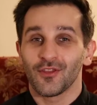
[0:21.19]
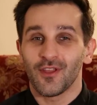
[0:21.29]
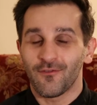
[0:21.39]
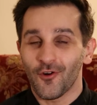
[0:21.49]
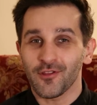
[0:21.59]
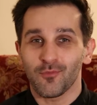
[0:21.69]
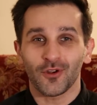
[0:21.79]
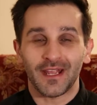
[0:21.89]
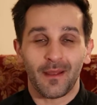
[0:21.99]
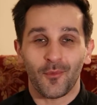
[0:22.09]
The first
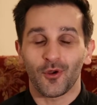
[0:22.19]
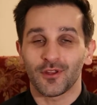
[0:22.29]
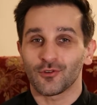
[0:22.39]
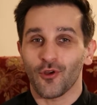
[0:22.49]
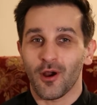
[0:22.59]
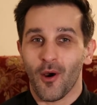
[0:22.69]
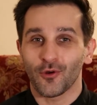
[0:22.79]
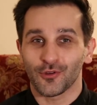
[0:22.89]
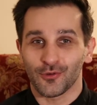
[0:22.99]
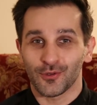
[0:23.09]
book that I'm going to talk
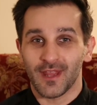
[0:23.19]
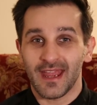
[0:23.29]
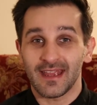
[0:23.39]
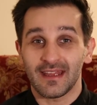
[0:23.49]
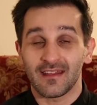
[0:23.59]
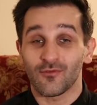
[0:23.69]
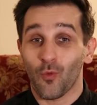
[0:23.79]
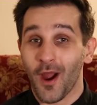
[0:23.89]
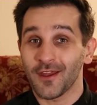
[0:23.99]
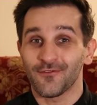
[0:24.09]
about today is
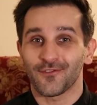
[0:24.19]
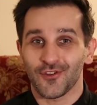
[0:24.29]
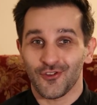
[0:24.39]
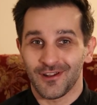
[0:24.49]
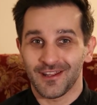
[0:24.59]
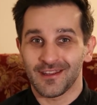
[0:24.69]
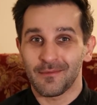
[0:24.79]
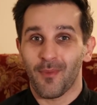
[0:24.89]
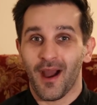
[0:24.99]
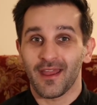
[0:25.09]
White
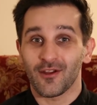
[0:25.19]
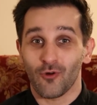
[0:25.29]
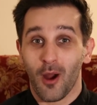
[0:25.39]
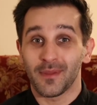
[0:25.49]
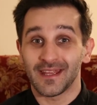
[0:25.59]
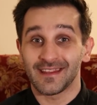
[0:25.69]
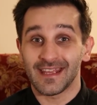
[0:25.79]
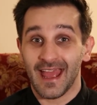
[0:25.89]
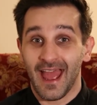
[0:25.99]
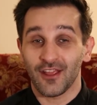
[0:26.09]
Fragility by
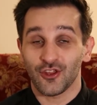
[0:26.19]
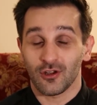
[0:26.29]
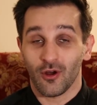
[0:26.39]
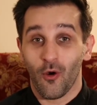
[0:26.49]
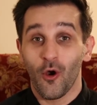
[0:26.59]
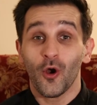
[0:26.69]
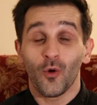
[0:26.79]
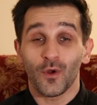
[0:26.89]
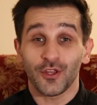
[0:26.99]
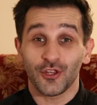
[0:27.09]
DiAngelo,
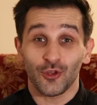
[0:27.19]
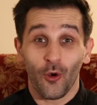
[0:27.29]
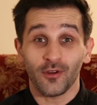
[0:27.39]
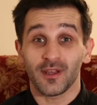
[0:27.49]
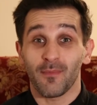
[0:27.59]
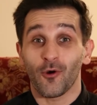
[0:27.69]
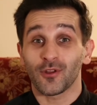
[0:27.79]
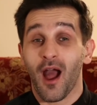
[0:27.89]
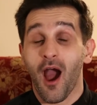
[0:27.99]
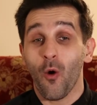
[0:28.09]
which talks
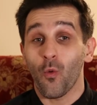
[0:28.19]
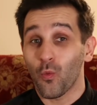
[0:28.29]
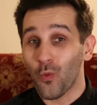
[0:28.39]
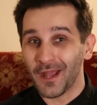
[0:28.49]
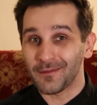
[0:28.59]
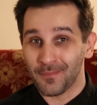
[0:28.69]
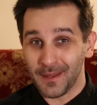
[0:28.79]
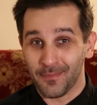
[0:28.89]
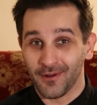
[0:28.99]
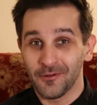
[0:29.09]
about how white
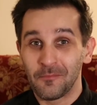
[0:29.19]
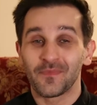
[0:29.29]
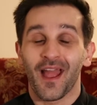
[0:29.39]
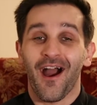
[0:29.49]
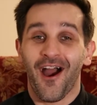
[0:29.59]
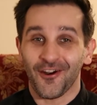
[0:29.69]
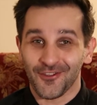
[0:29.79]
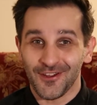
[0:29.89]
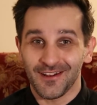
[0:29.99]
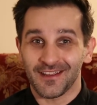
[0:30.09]
people are
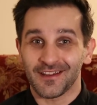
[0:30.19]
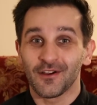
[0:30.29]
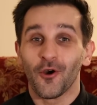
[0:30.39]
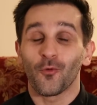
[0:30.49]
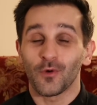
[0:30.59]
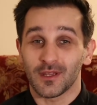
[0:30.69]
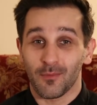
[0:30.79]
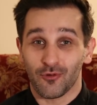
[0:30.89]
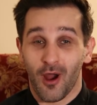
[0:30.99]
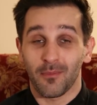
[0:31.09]
dealing with the
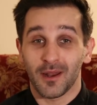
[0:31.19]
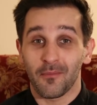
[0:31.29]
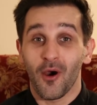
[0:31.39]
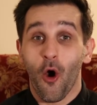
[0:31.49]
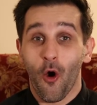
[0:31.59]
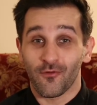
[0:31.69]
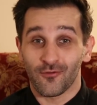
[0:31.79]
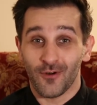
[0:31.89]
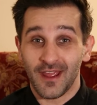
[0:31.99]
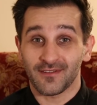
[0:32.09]
problem of
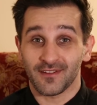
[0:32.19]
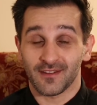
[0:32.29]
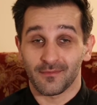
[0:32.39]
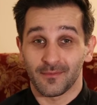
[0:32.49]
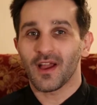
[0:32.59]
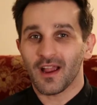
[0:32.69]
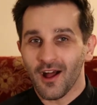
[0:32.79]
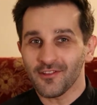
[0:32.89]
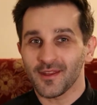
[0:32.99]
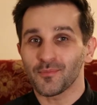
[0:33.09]
racism. The
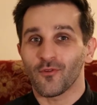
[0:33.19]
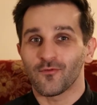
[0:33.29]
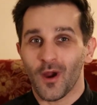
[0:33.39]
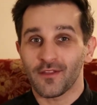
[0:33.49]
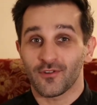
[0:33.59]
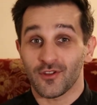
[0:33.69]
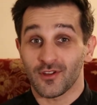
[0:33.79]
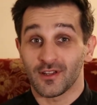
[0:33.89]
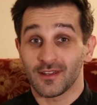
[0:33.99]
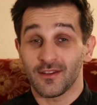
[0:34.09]
concept of white
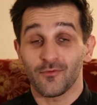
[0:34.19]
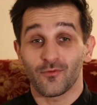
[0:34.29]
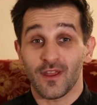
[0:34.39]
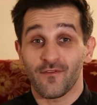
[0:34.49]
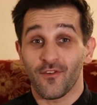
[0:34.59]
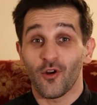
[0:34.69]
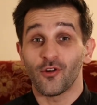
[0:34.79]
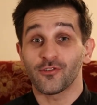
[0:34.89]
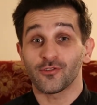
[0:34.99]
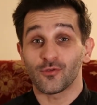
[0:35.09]
fragility
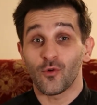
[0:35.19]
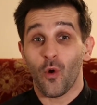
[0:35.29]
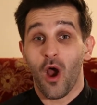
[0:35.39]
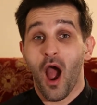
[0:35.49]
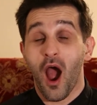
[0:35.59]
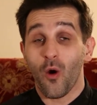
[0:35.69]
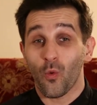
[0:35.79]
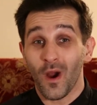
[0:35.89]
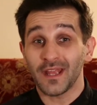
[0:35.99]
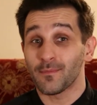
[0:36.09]
refers to how
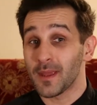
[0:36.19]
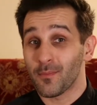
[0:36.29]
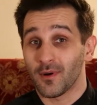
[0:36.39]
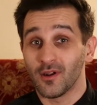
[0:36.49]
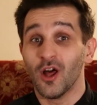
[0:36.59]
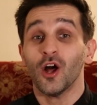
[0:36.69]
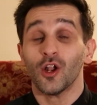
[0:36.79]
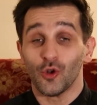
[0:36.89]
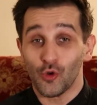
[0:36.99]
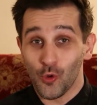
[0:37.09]
white people
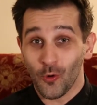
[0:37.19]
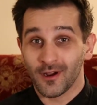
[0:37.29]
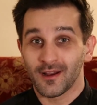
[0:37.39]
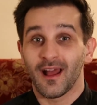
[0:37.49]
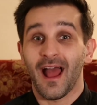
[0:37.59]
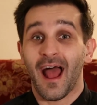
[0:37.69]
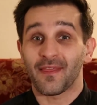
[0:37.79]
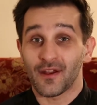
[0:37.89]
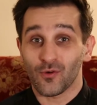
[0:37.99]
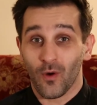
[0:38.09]
look
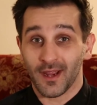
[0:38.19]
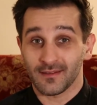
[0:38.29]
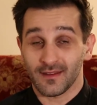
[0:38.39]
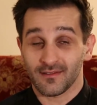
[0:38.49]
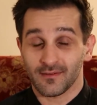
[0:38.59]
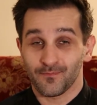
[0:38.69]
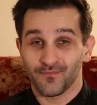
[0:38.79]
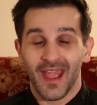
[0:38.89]
at their whiteness.